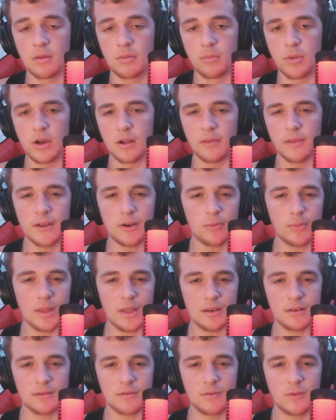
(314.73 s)
but a little
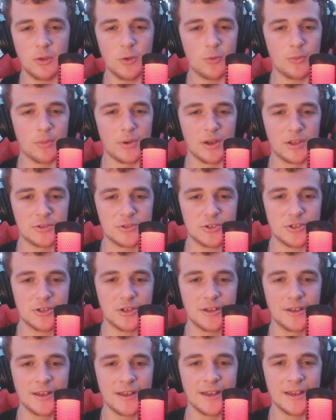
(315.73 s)
bit too much.
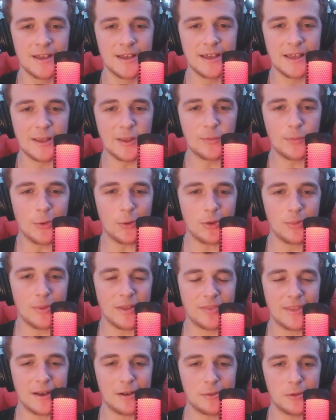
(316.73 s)
He spoke
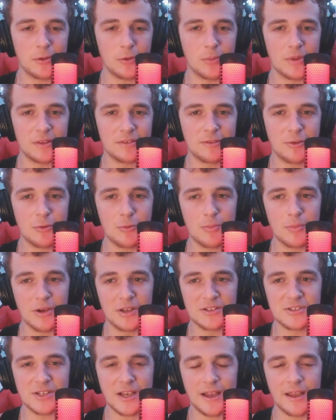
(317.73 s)
about that a little bit too
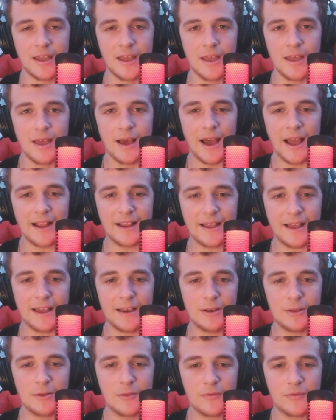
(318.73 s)
much. I
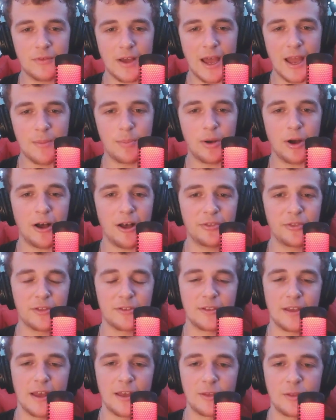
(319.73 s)
kind of
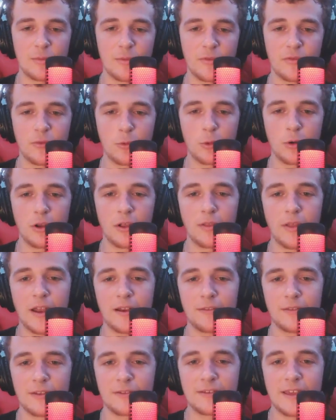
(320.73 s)
hypothesized before a
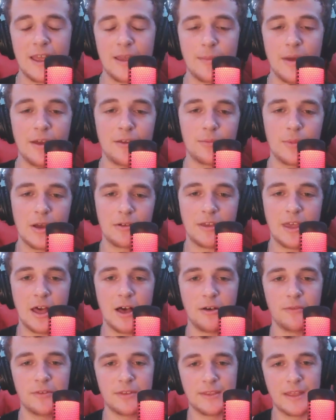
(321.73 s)
lot of this came out about
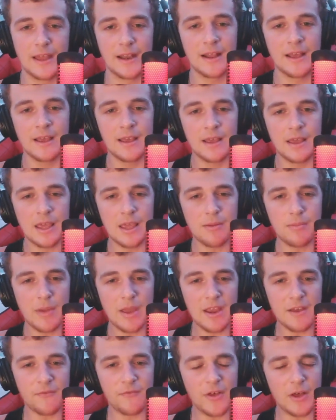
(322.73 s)
Calvin that he
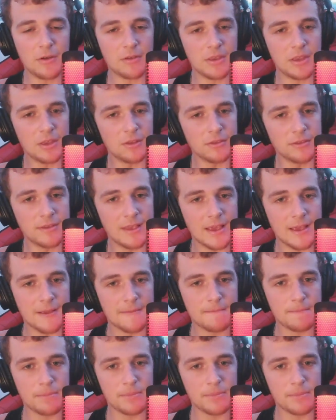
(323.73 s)
may have felt guilty,